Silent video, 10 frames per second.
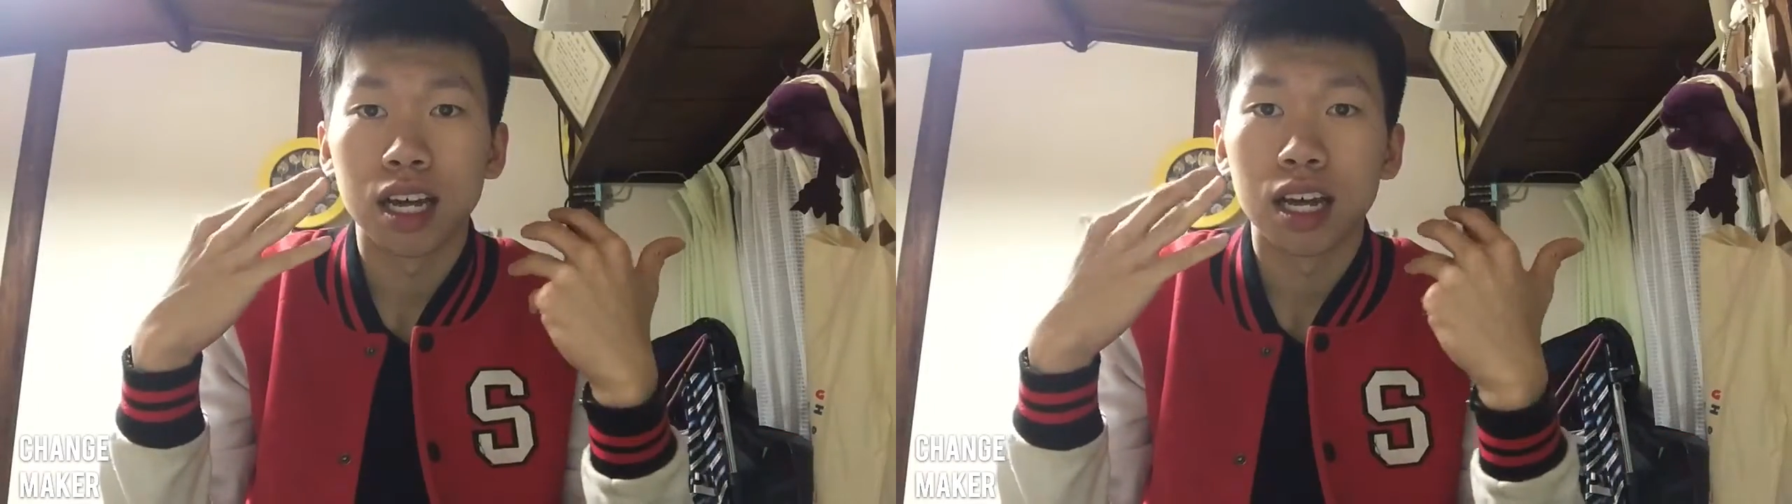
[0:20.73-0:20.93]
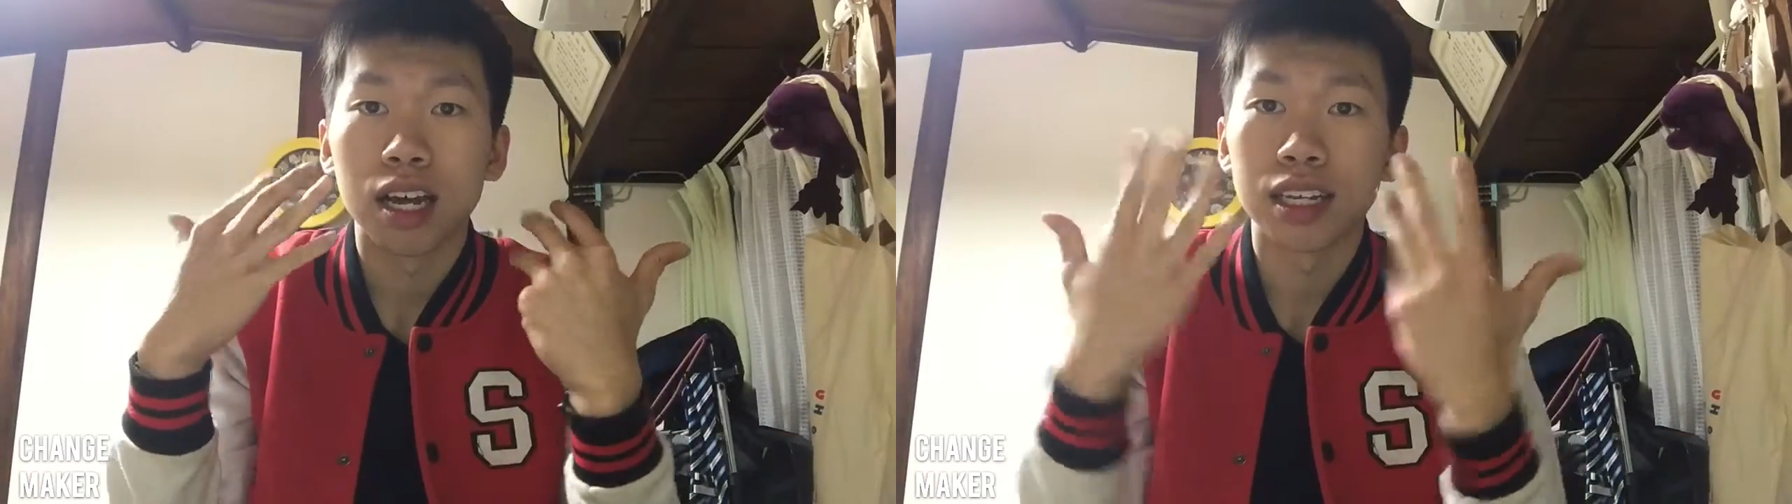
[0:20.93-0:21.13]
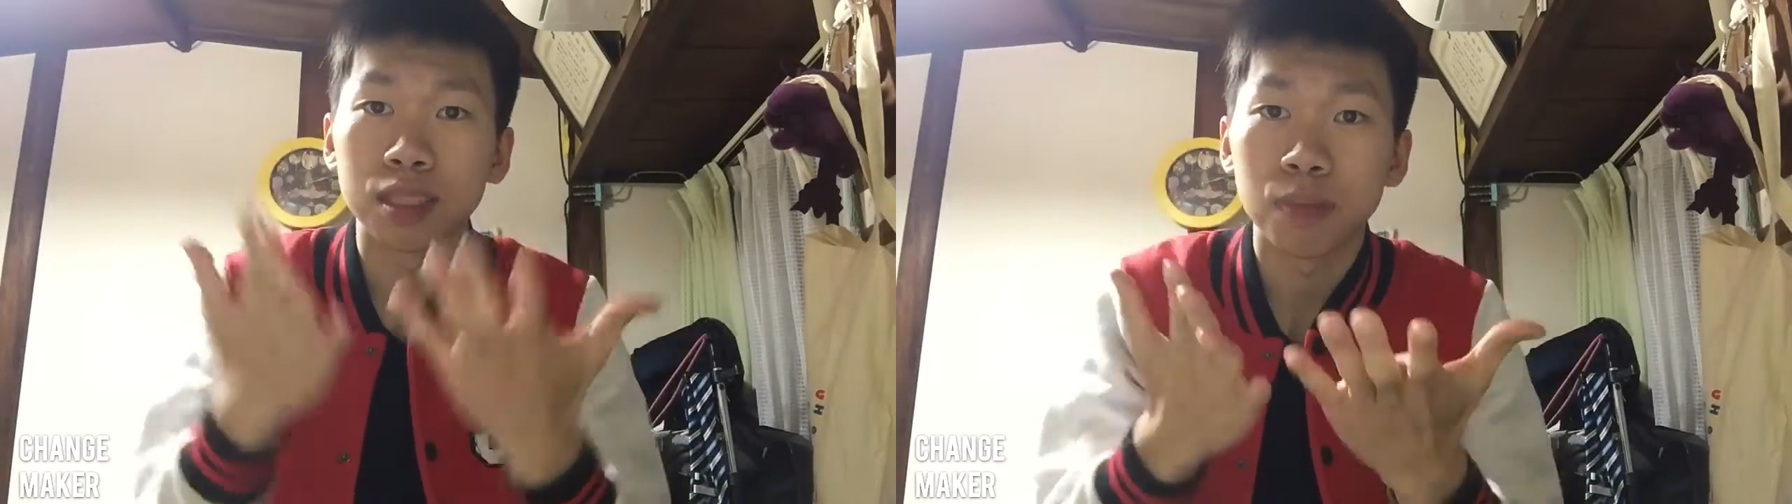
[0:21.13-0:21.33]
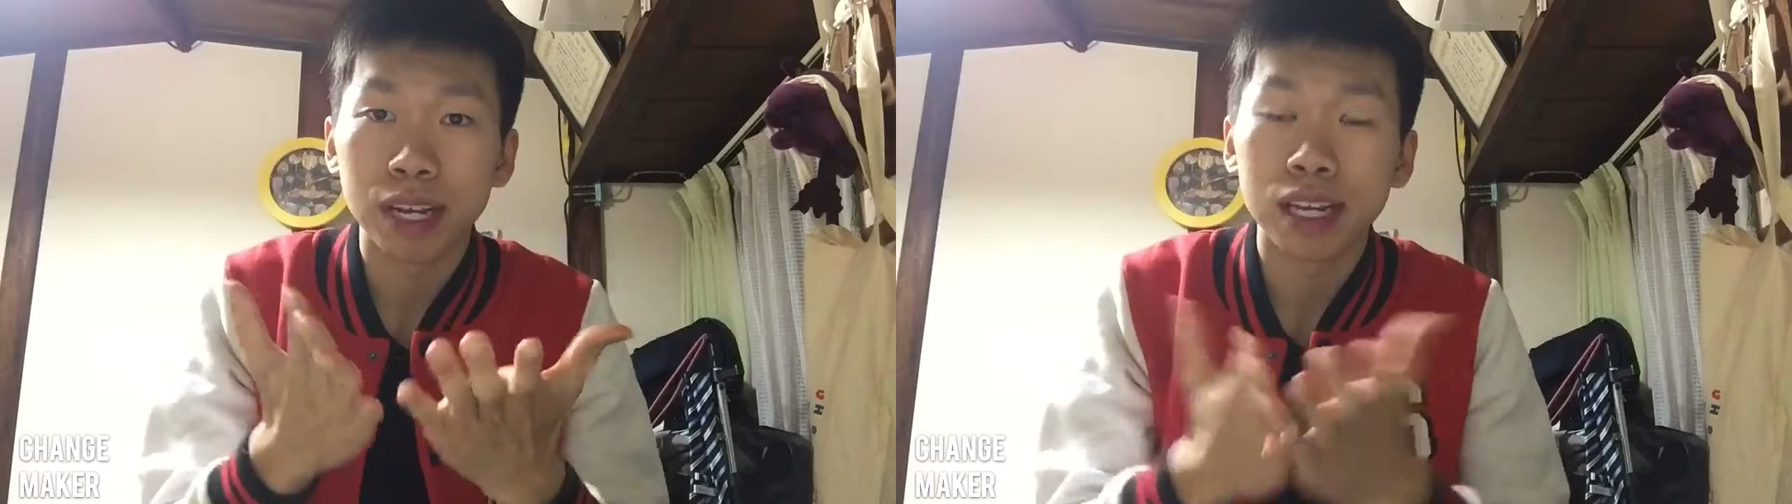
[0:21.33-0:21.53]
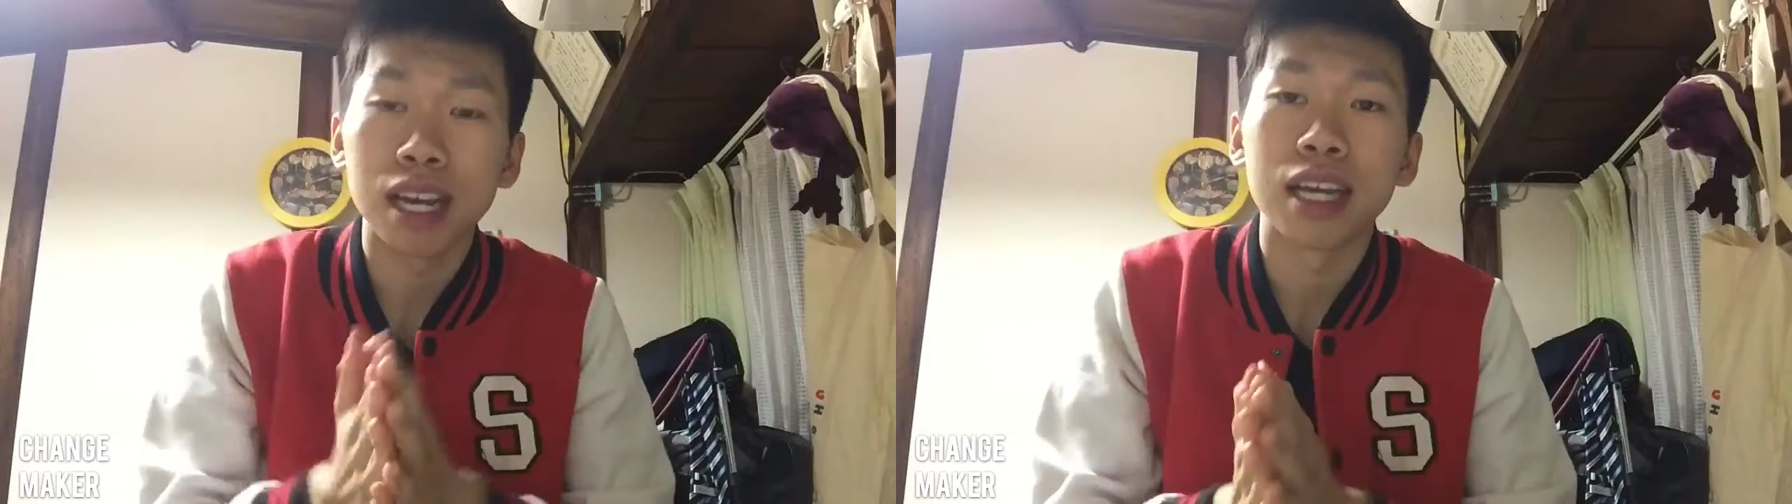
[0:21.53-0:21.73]
uh,
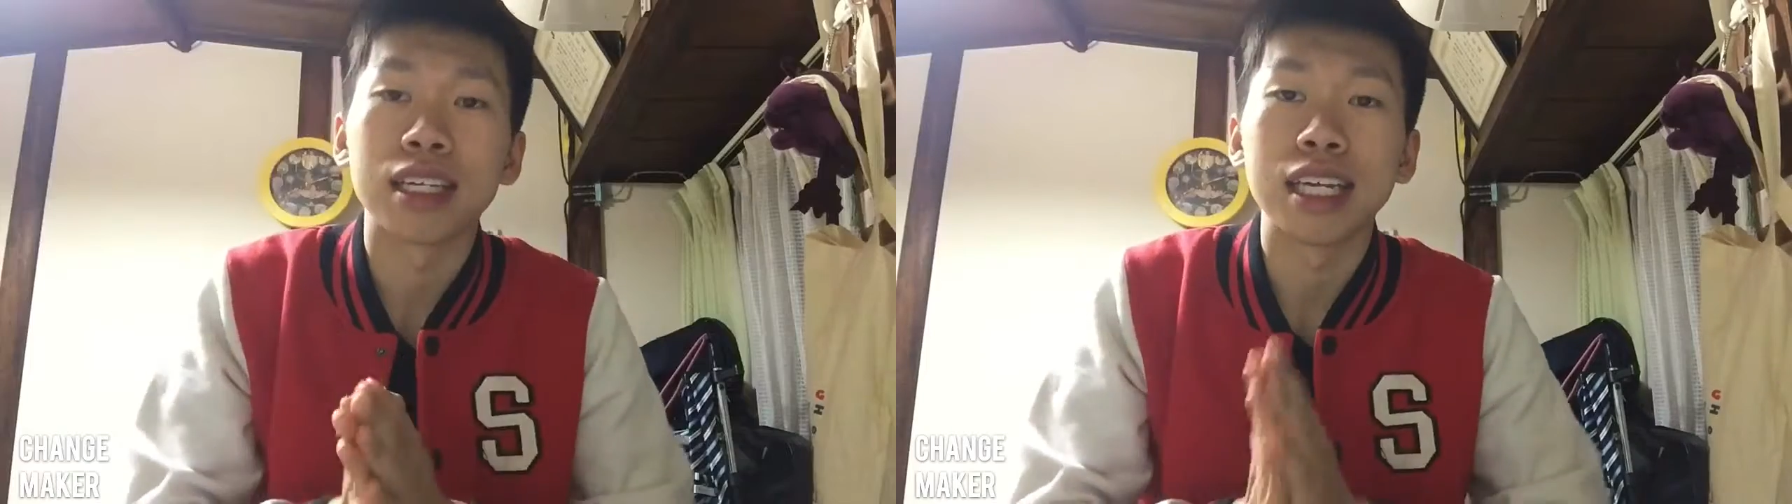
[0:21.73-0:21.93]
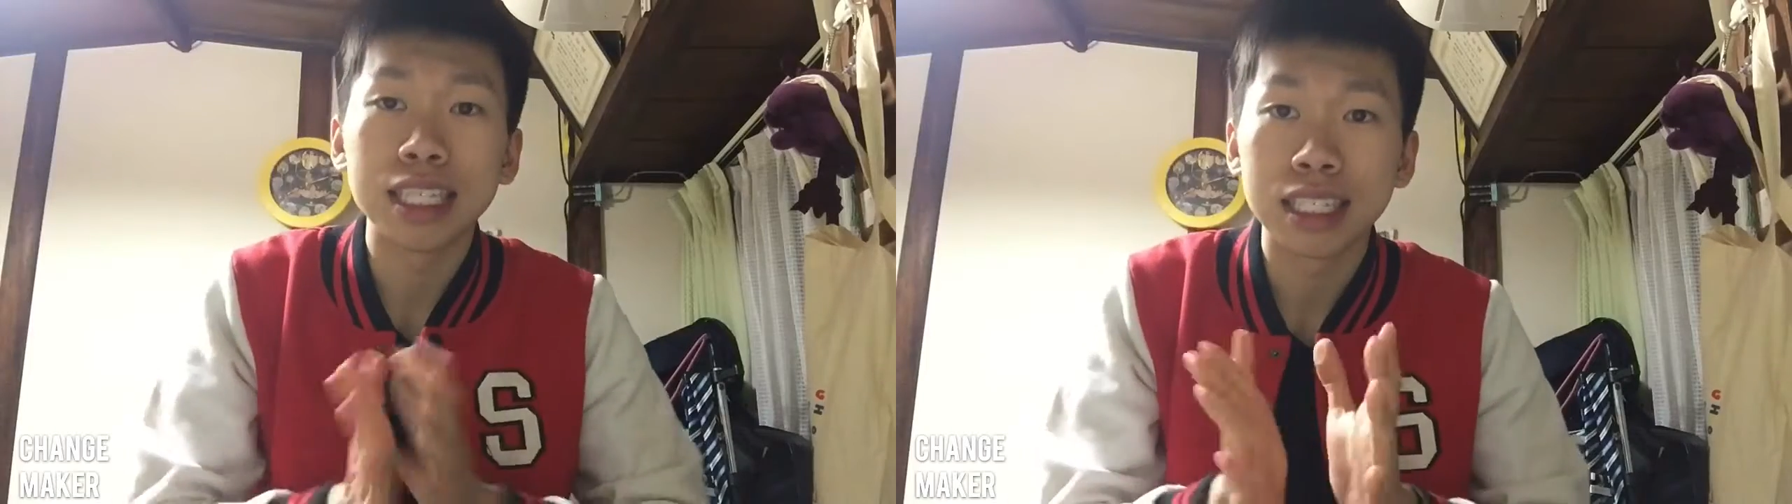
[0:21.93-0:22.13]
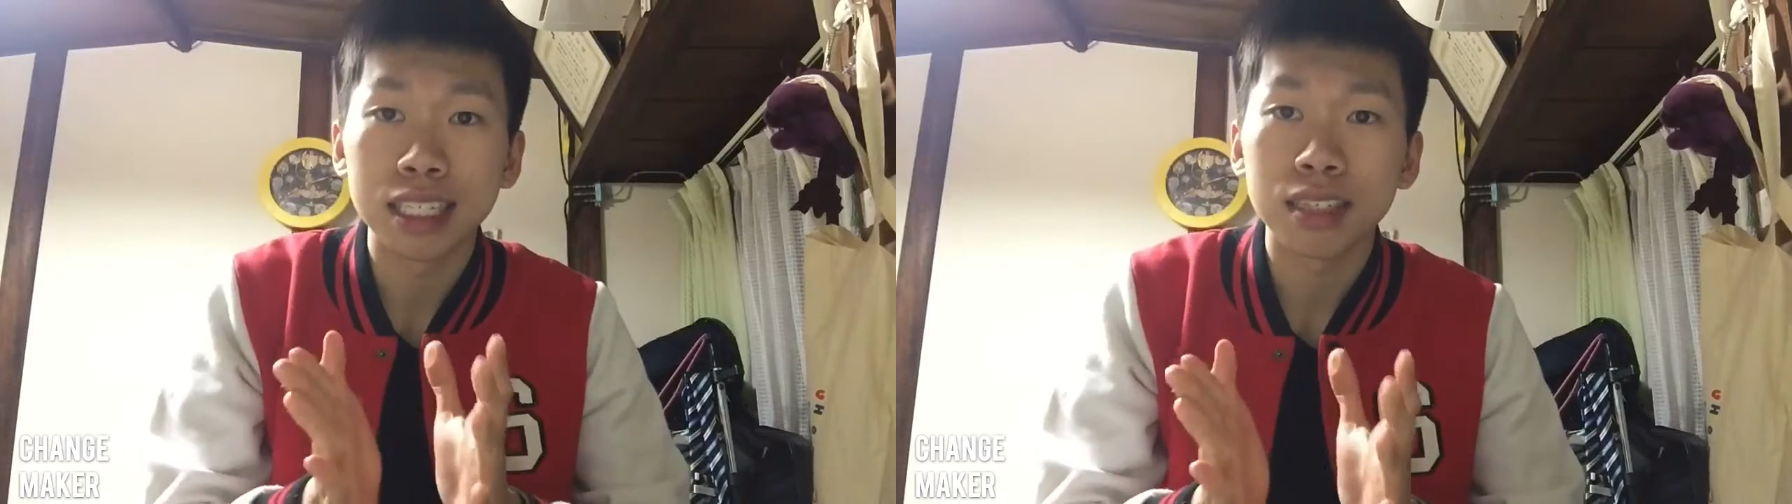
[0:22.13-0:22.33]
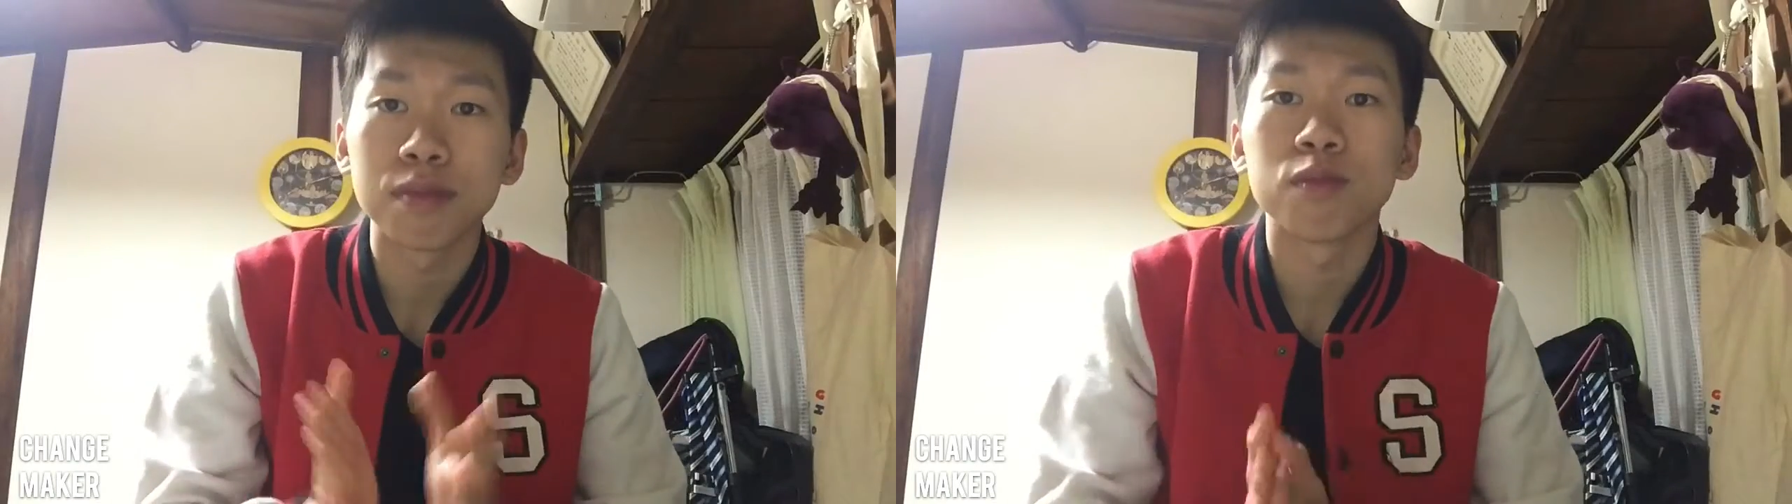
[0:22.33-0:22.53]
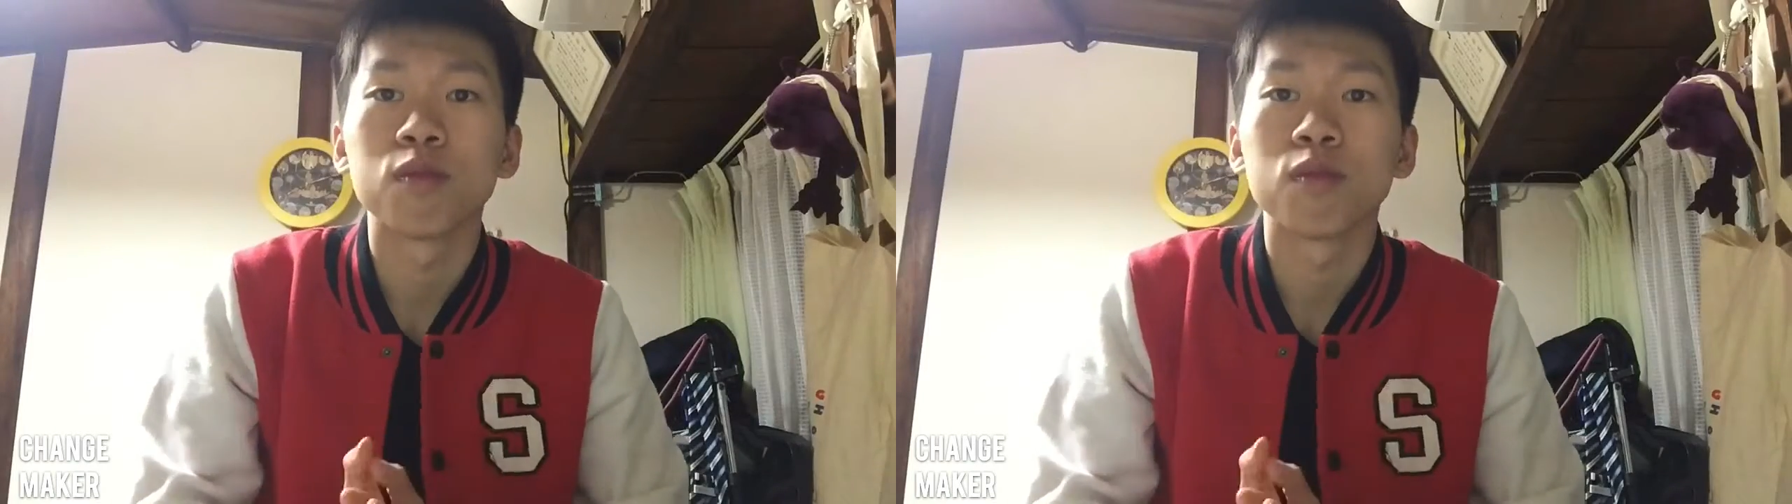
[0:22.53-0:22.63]
explain like easy.